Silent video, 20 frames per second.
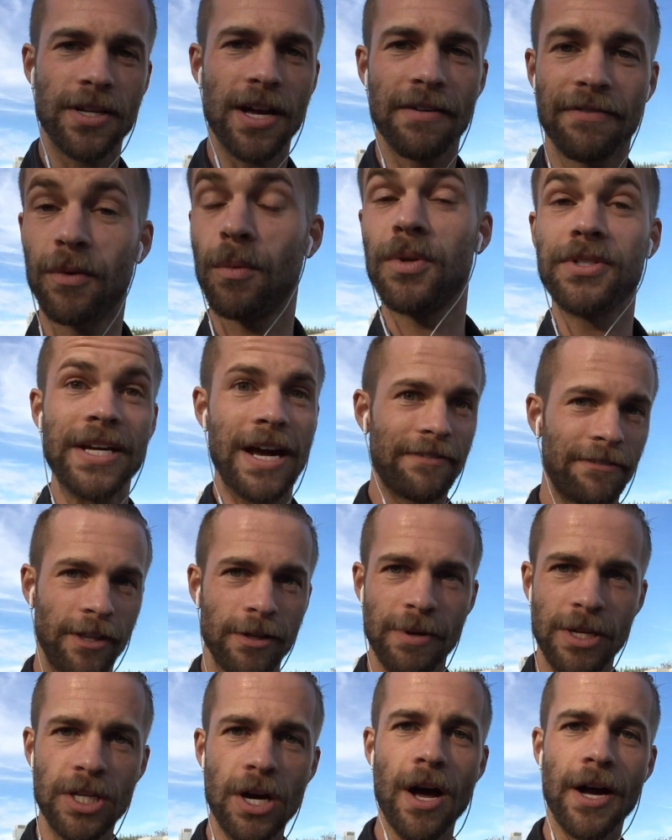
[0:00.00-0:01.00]
stuff. And we'll
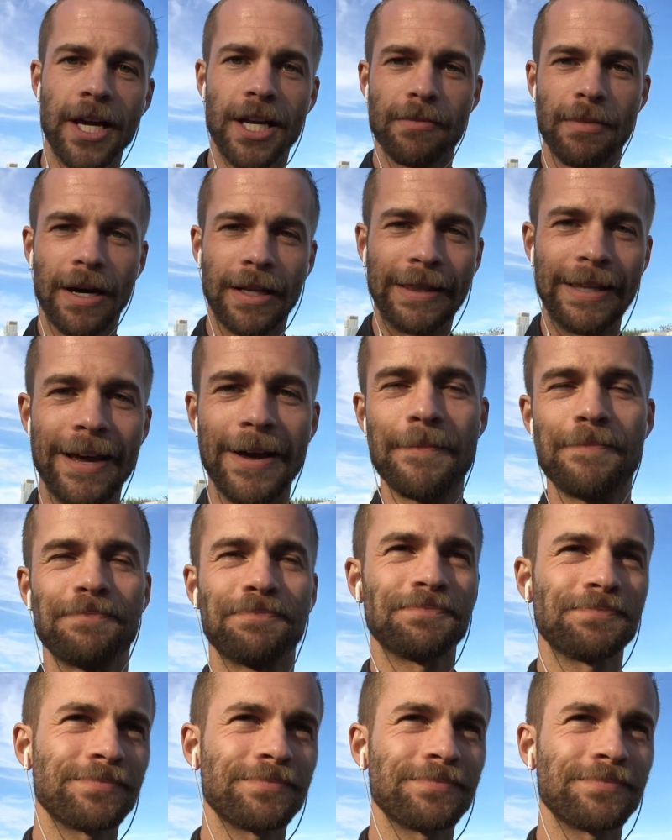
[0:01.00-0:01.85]
definitely be talking about that.